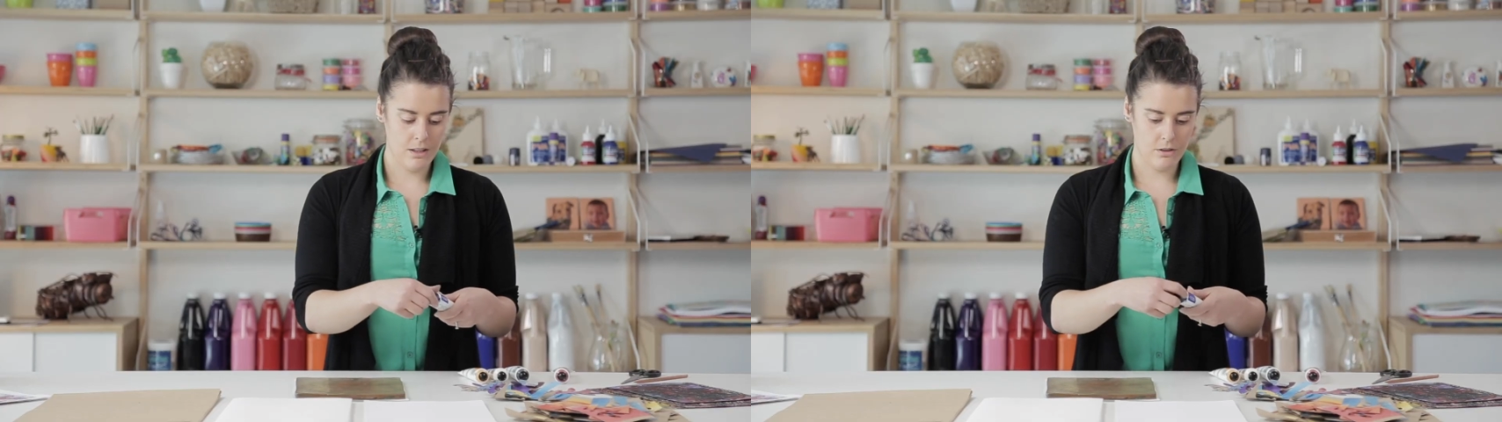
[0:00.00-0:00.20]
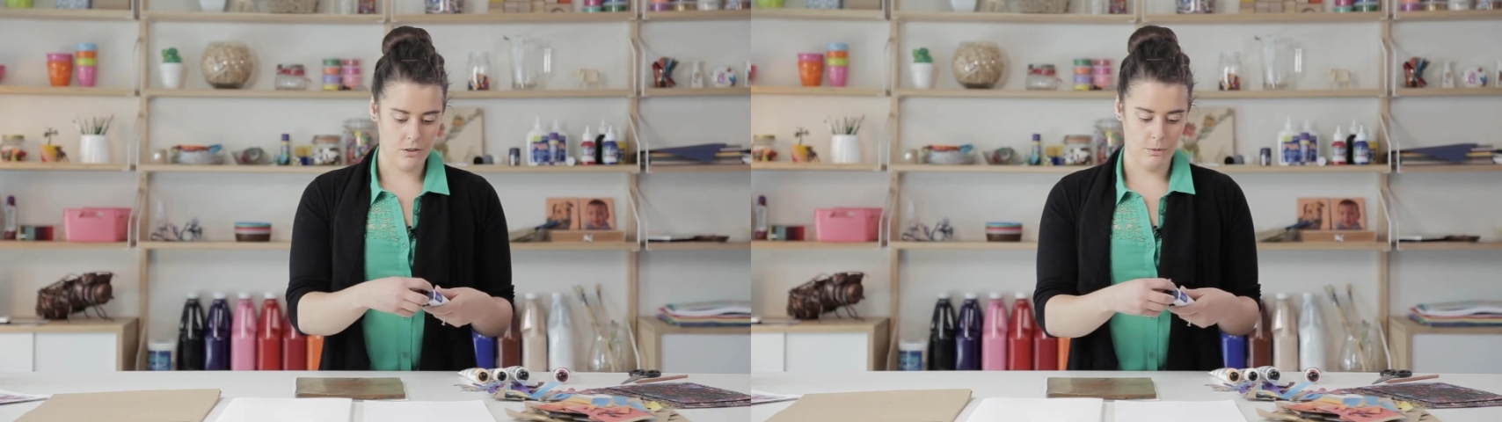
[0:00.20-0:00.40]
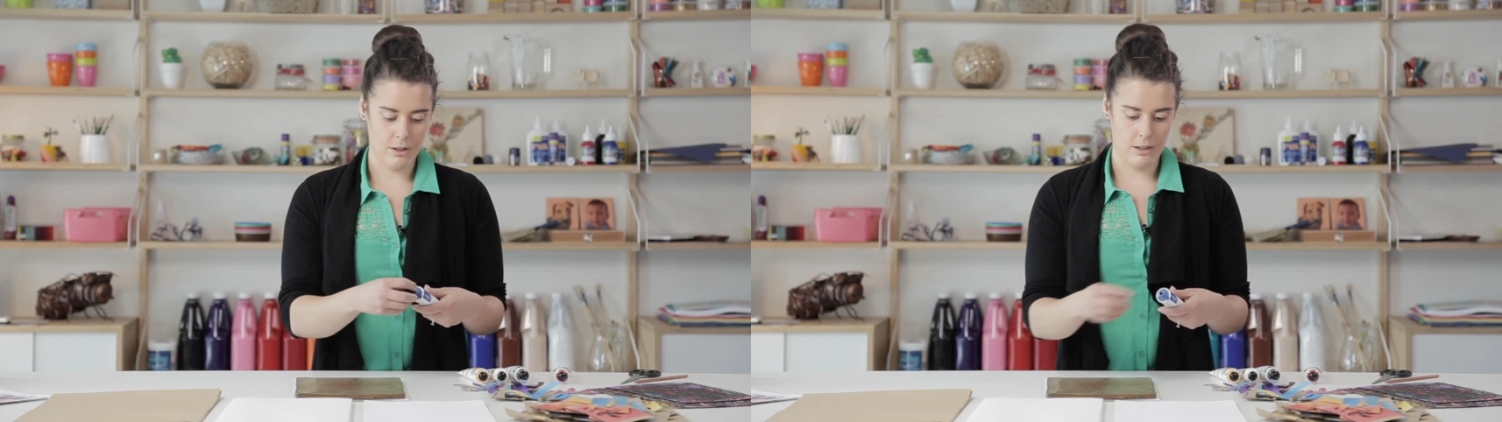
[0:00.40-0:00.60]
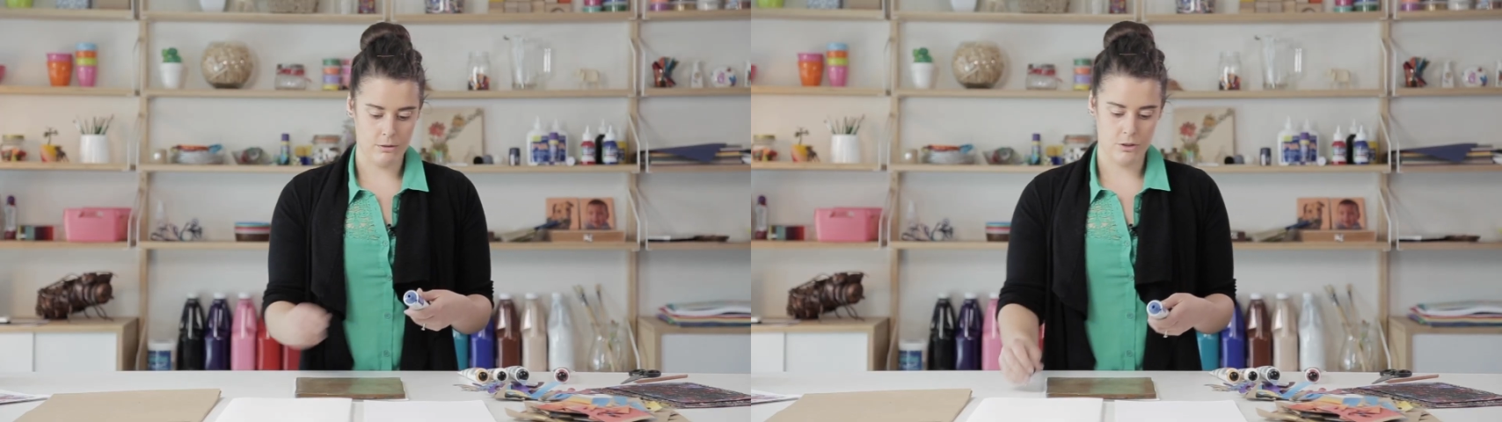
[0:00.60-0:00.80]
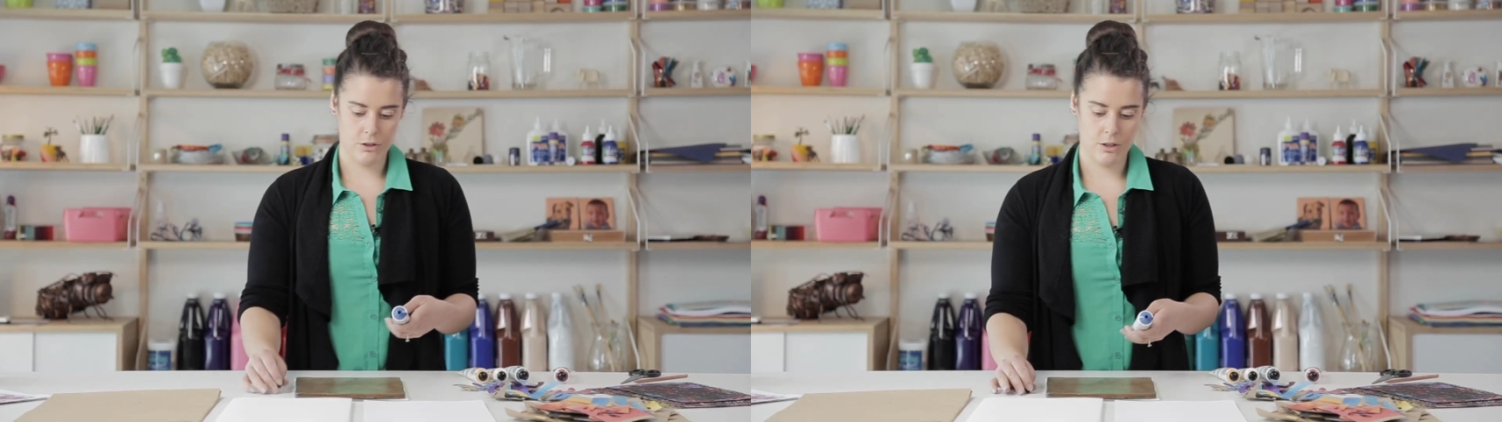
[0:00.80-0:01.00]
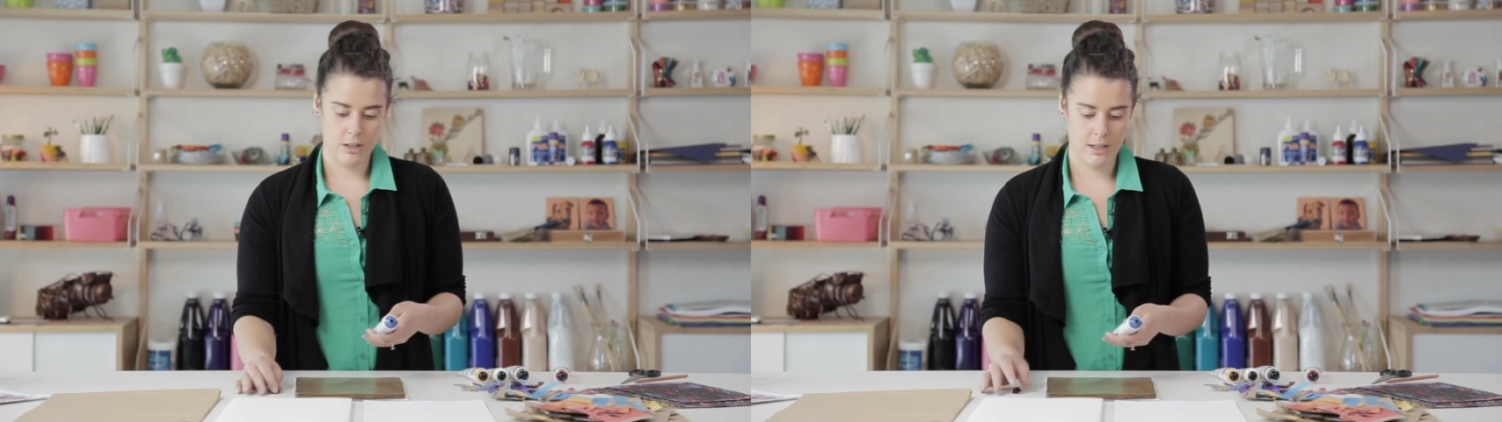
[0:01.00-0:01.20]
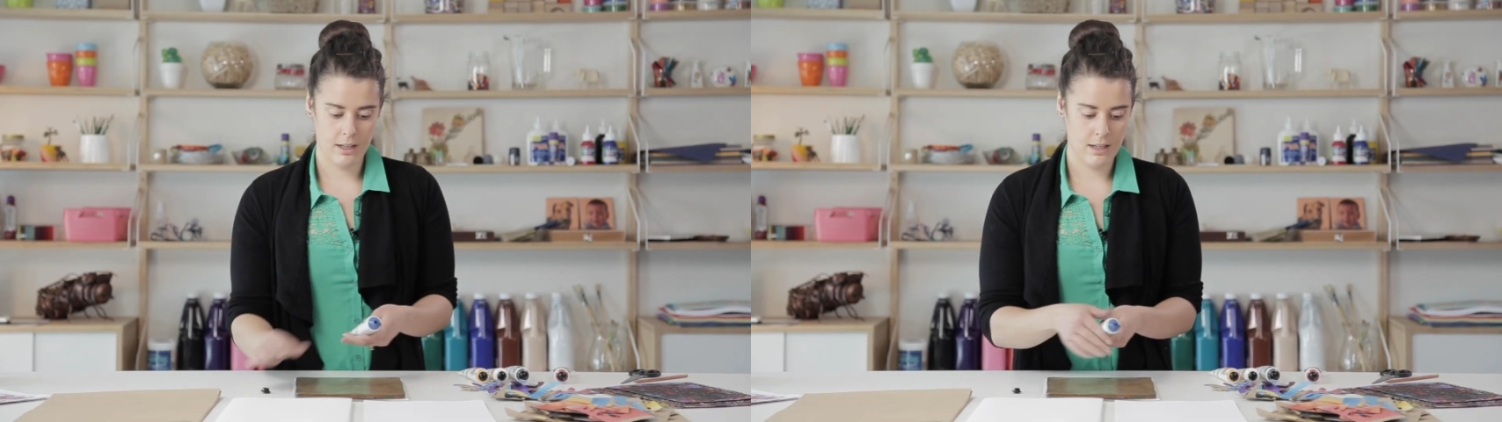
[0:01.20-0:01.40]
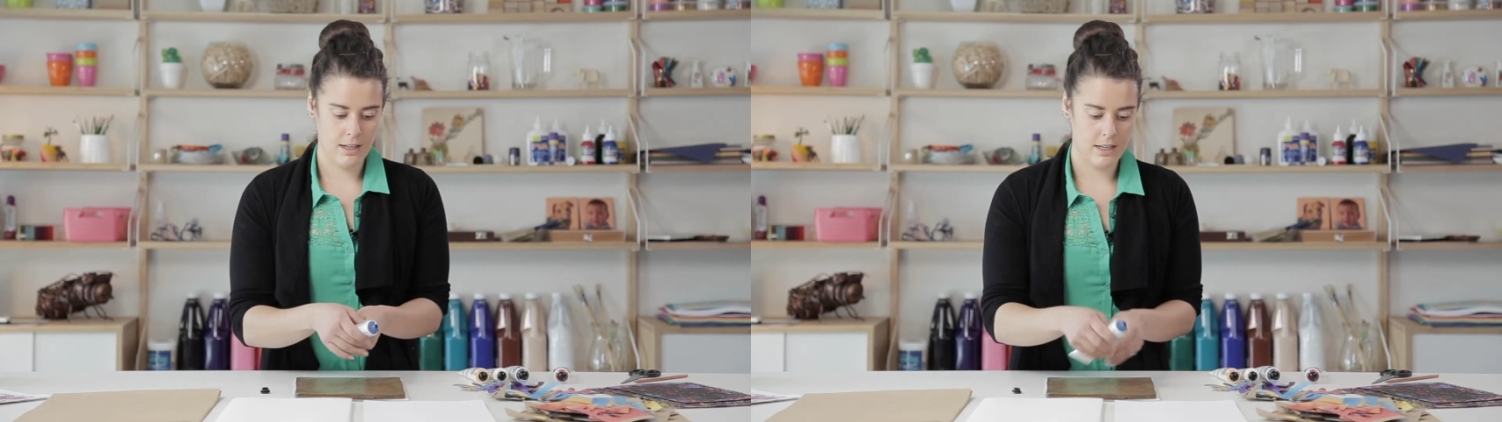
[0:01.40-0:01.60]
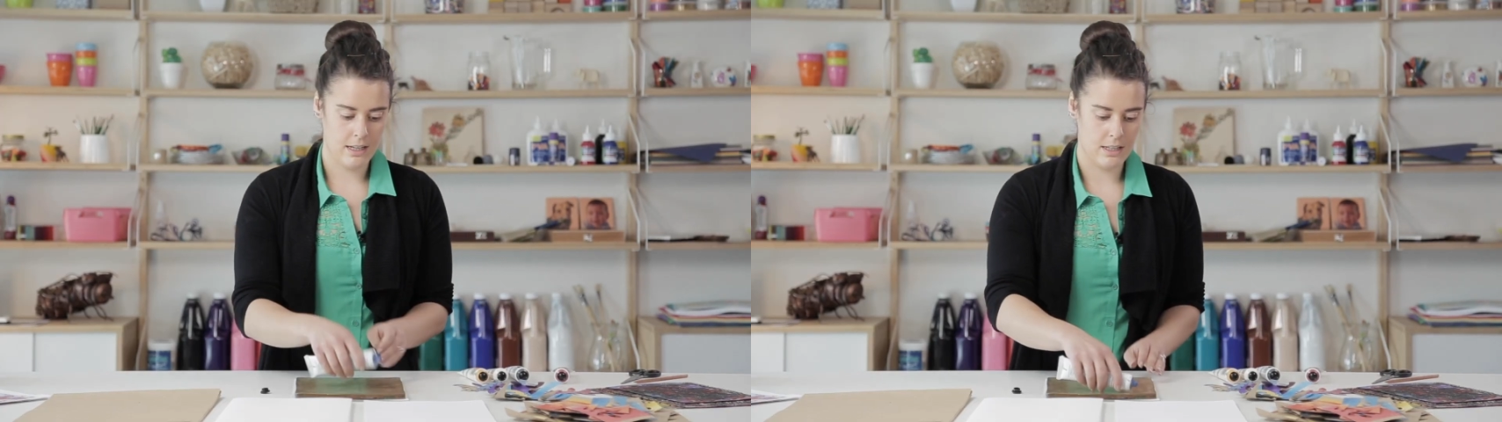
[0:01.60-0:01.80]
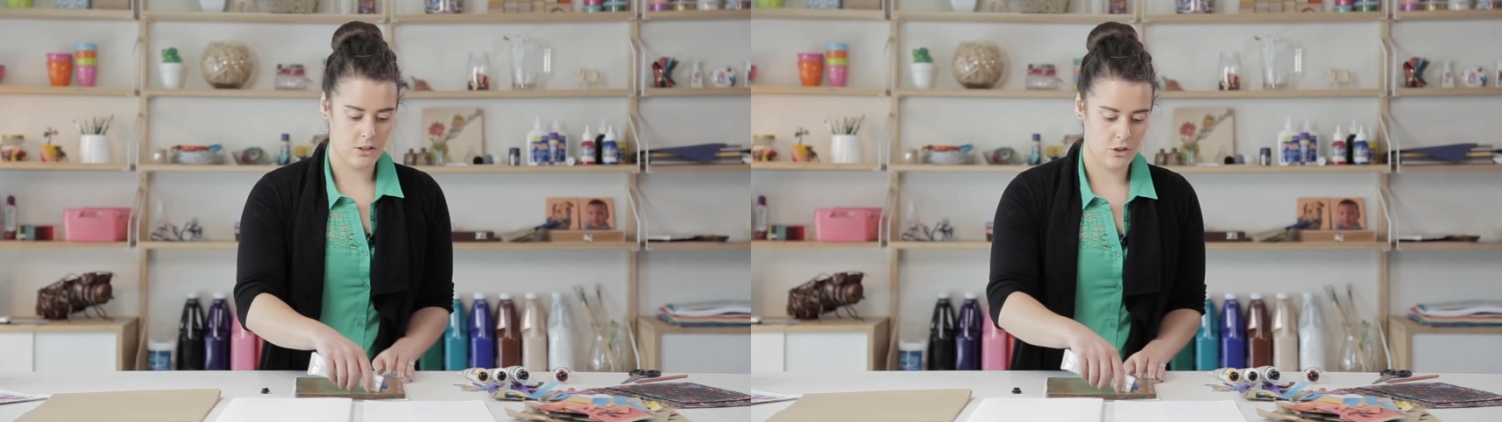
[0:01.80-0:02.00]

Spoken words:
So what I'll do is